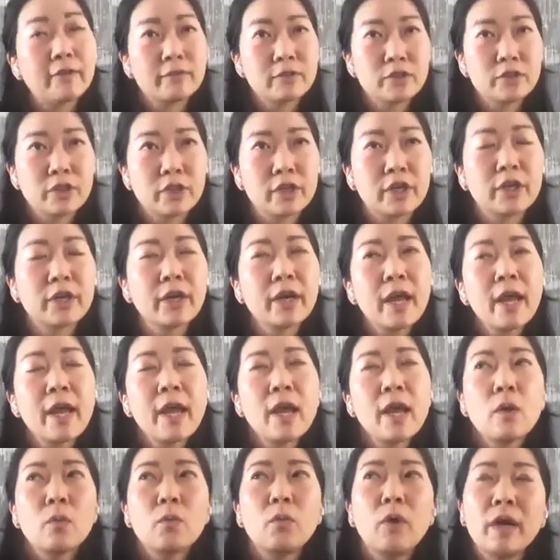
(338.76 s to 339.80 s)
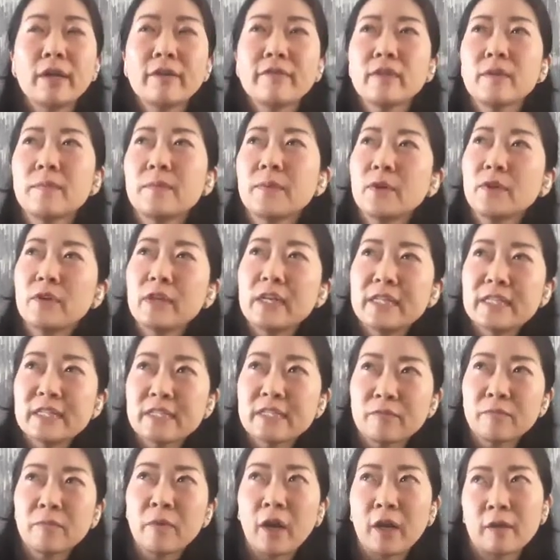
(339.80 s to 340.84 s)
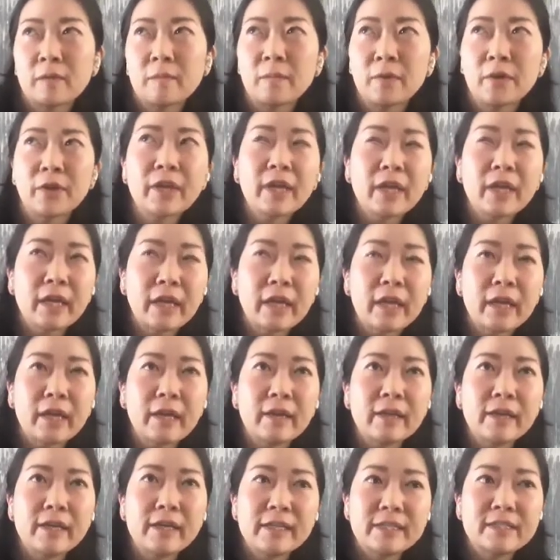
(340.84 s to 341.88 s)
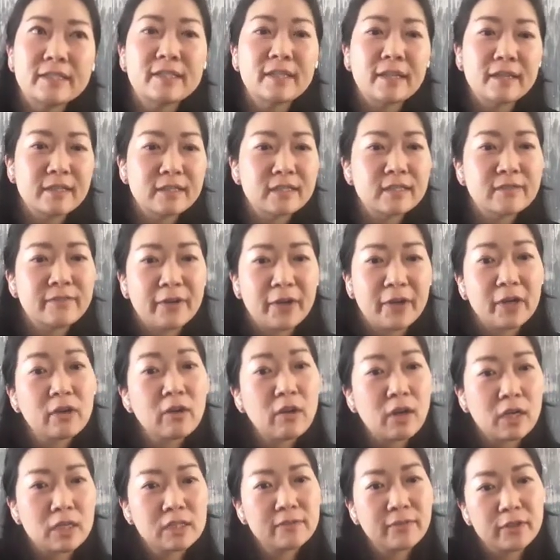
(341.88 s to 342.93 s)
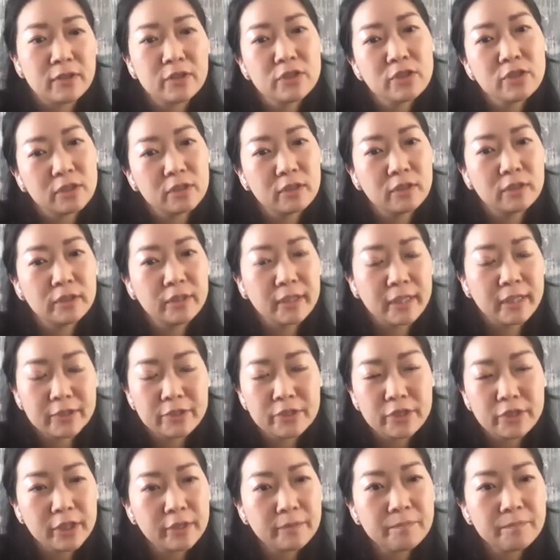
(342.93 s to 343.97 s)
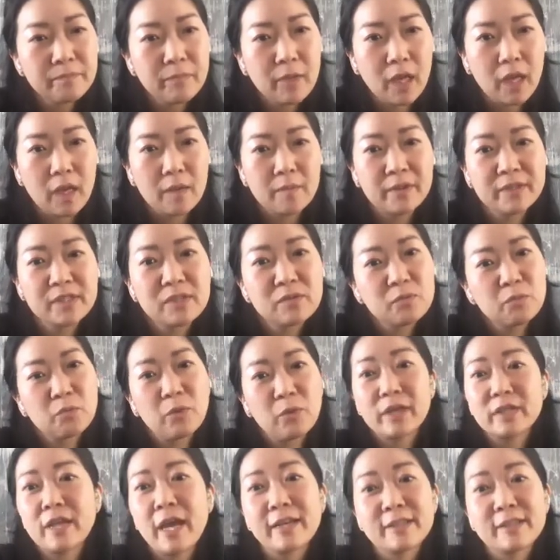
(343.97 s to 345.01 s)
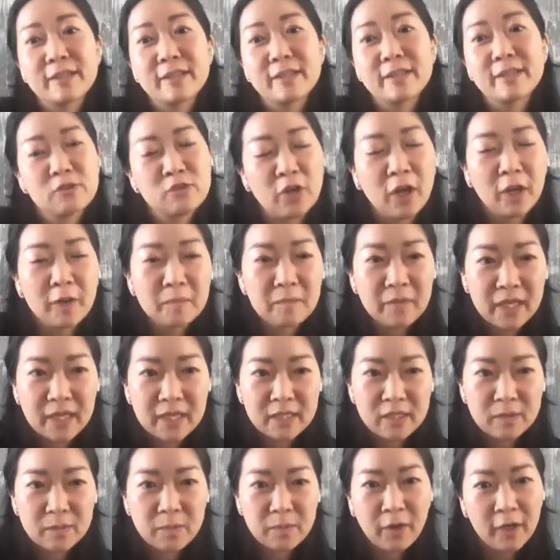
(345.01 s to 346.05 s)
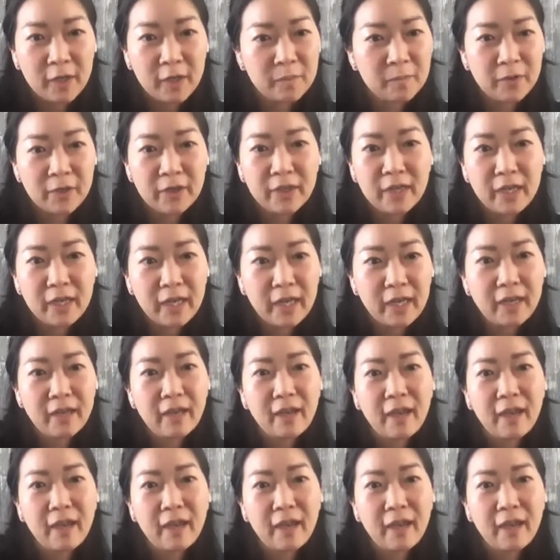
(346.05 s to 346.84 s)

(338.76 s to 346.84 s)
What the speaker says: for sure. One of the beauties of product marketing is that it's very cross-functional in nature. That's what has drawn me to product marketing,